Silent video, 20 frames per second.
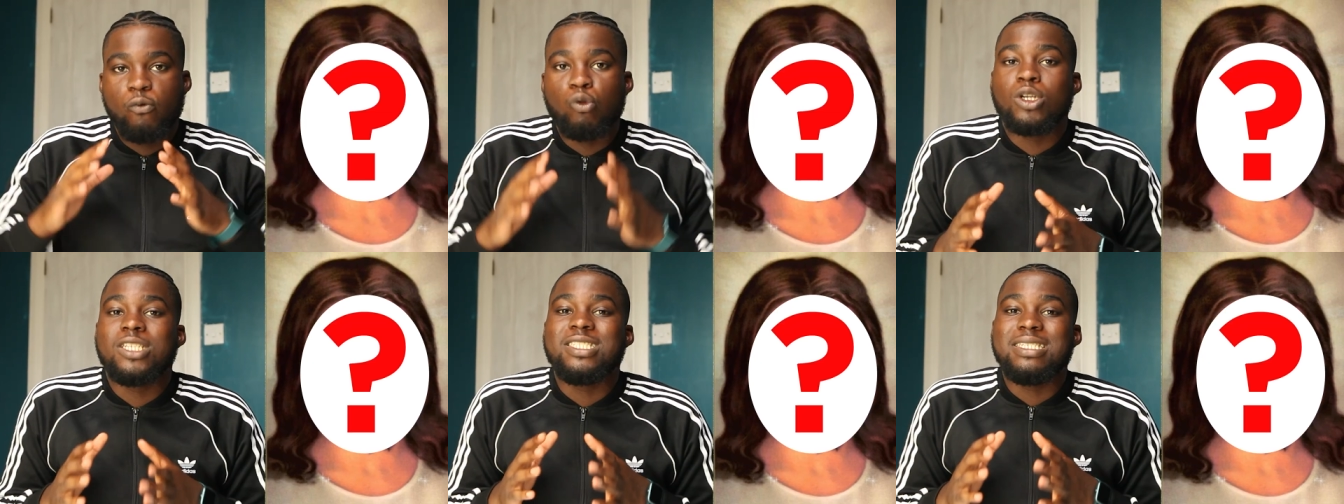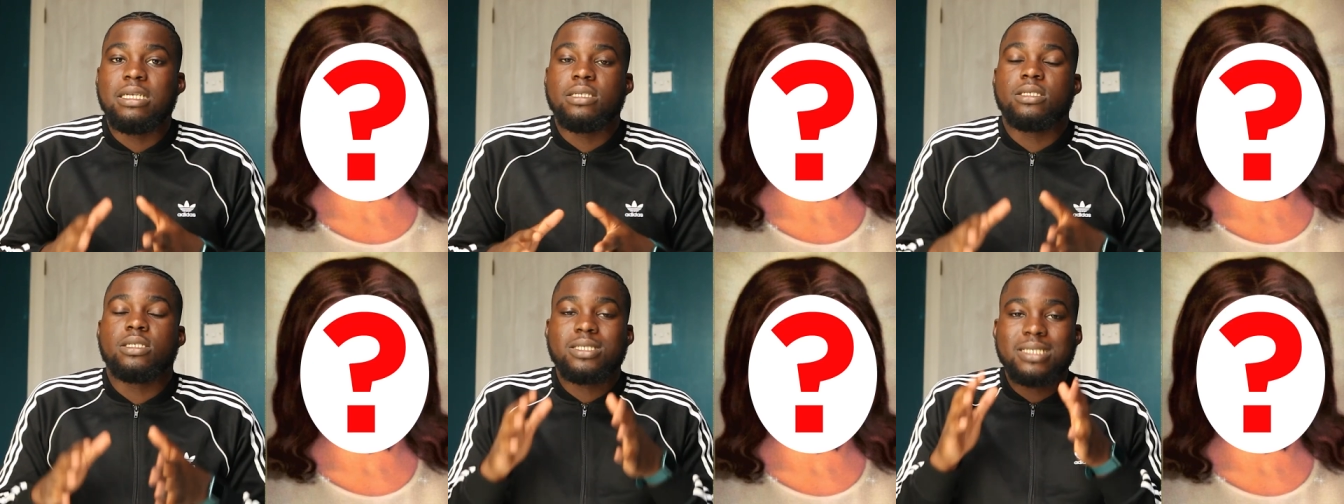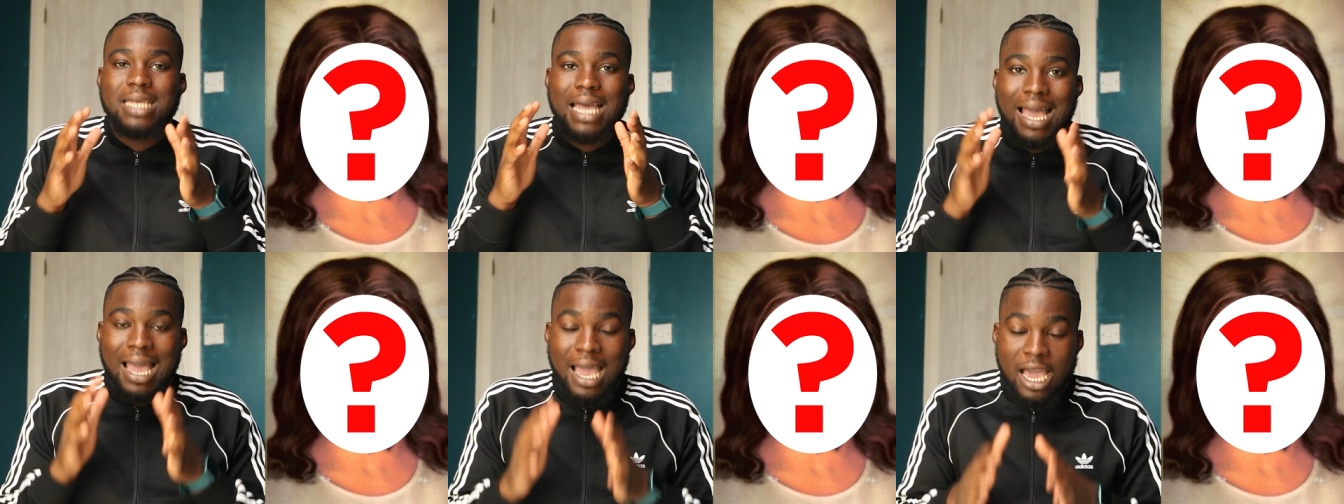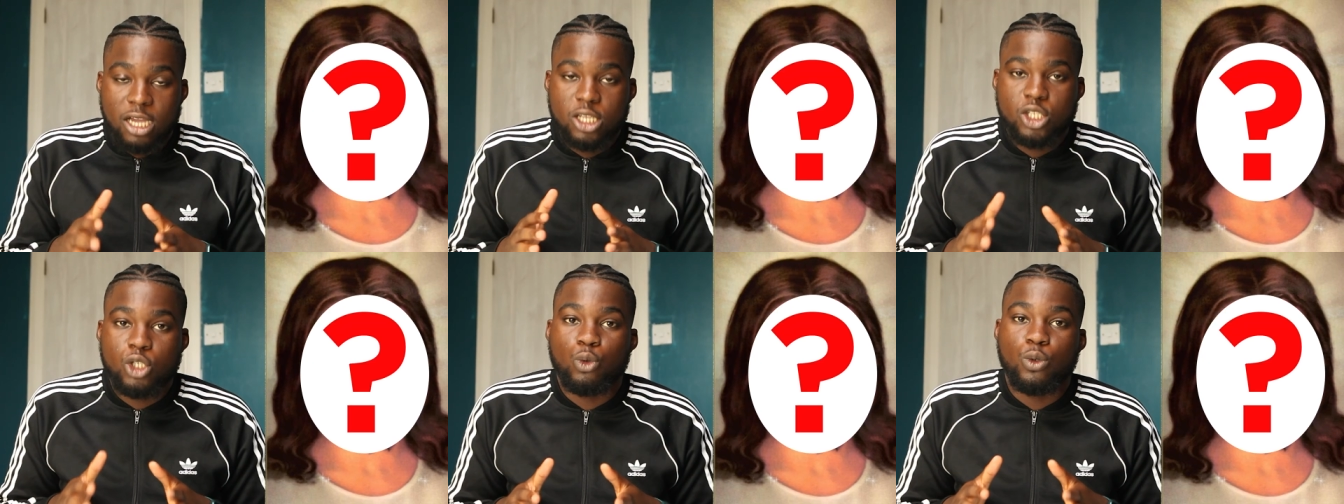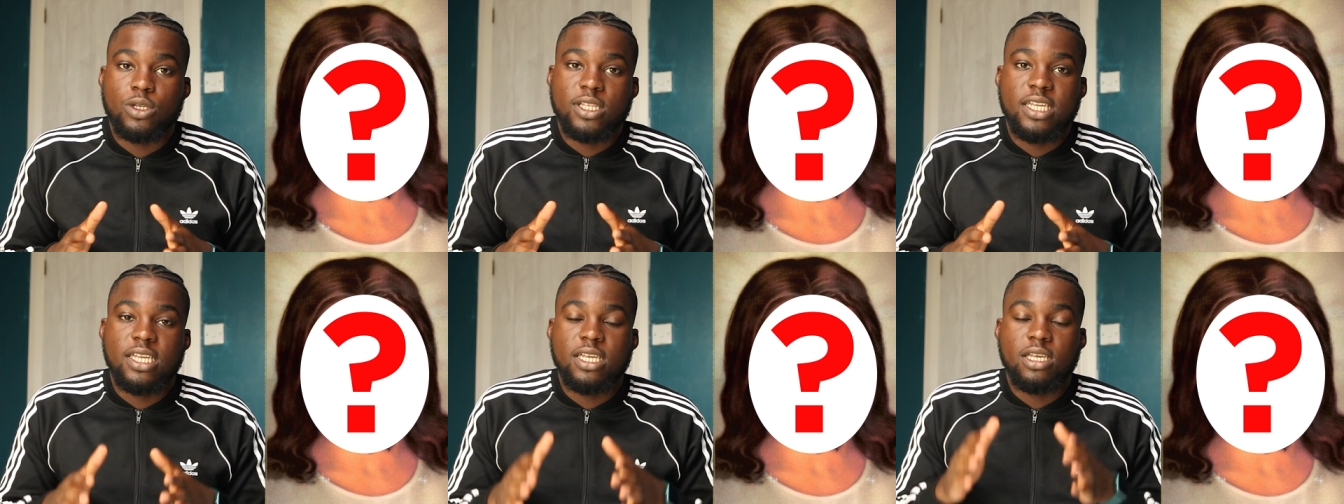what Jesus
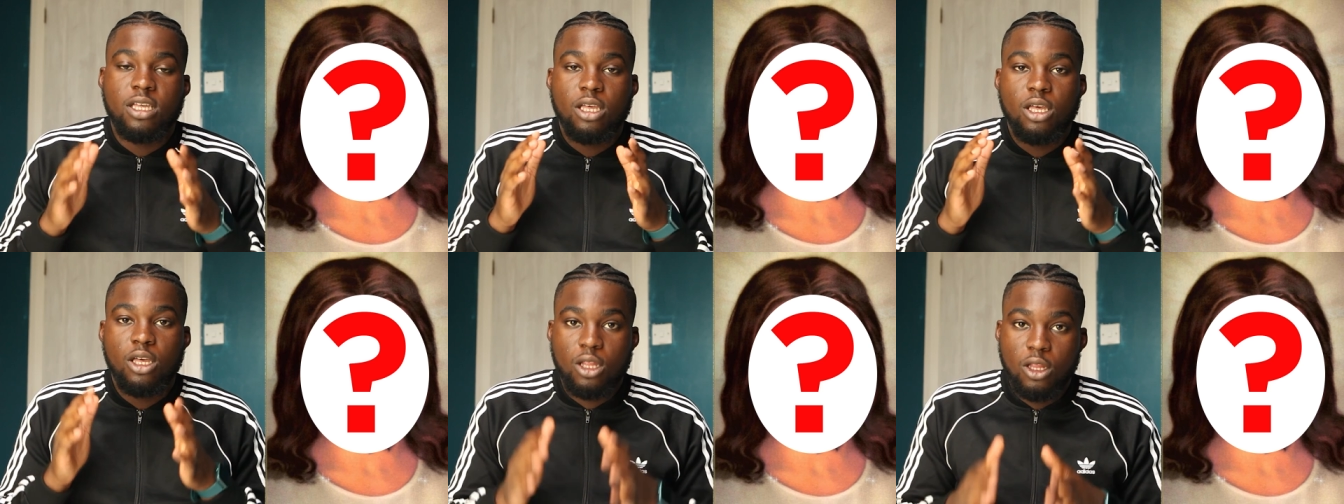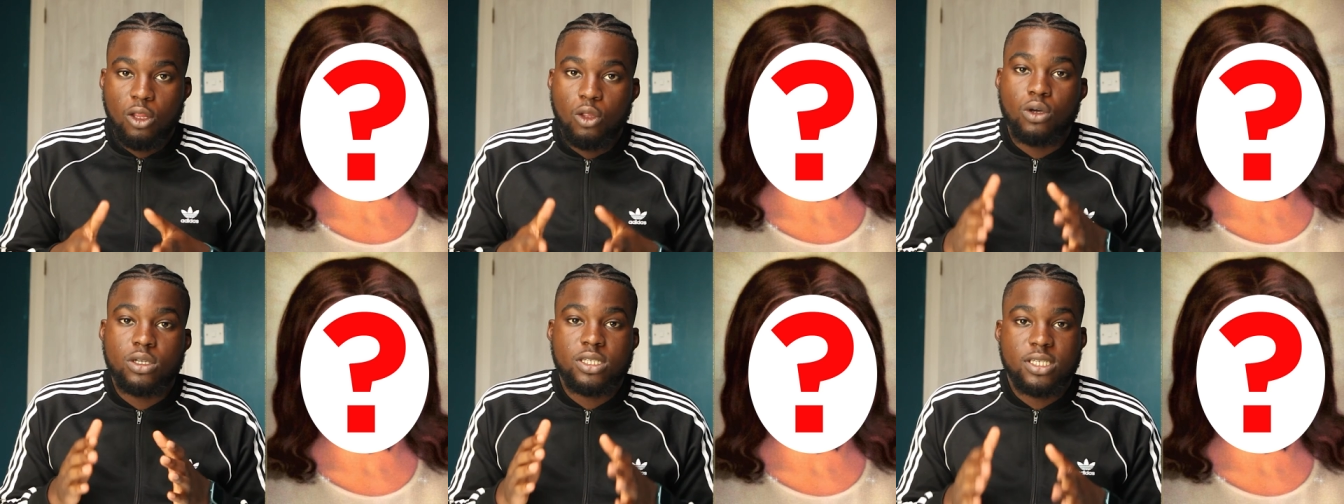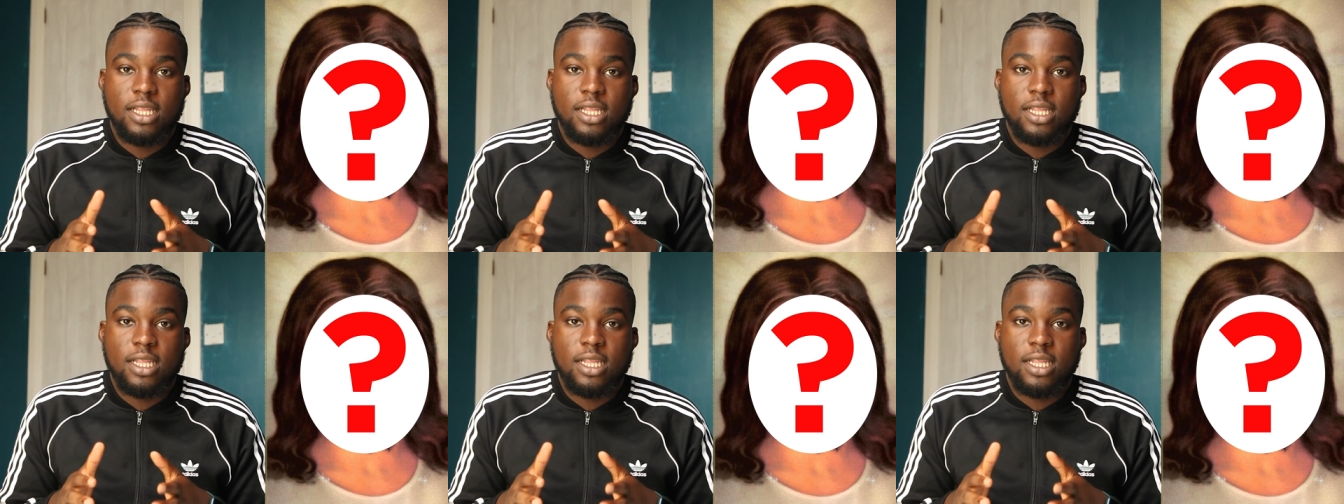actually looks